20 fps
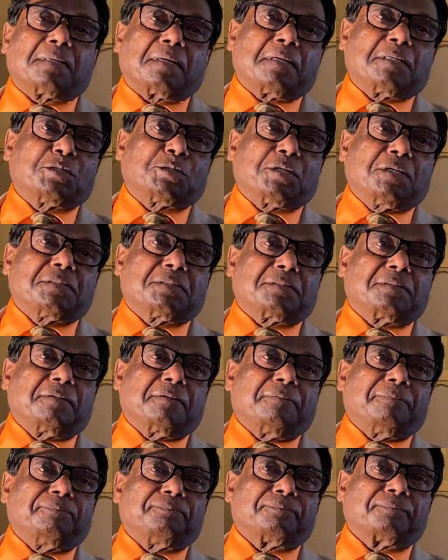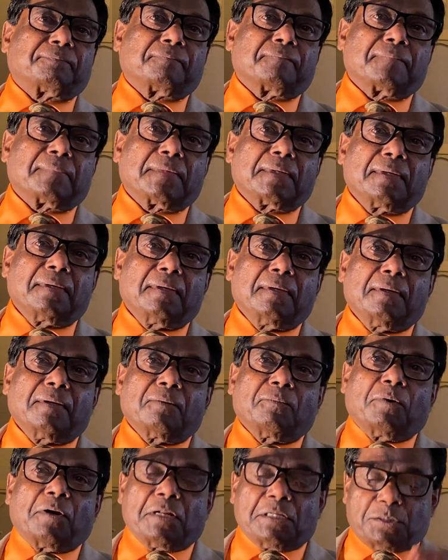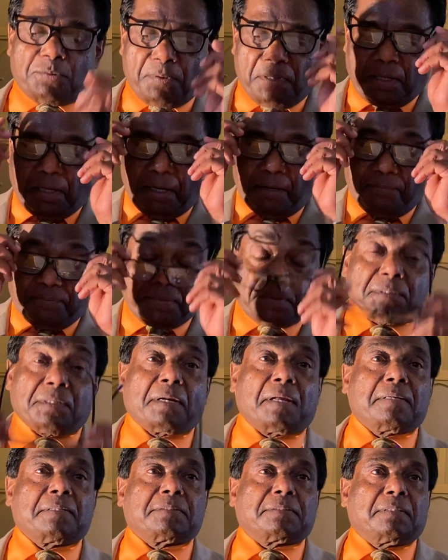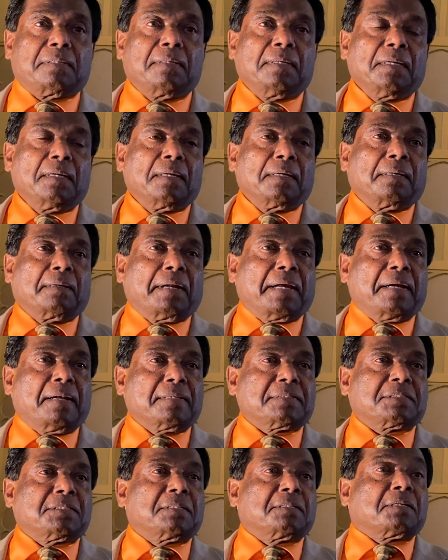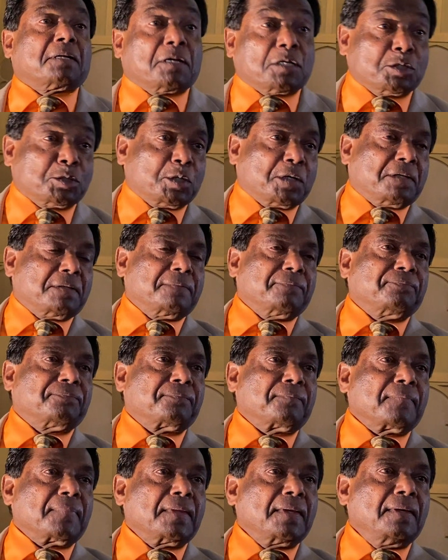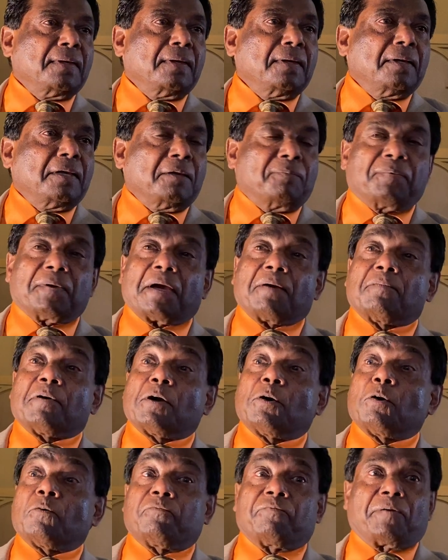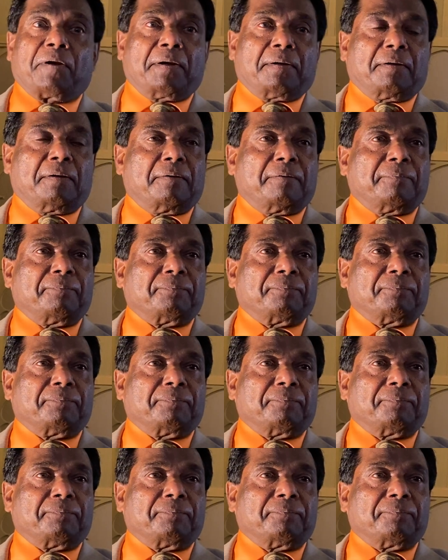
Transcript: treasures what is your life's greatest treasure if you have a good friend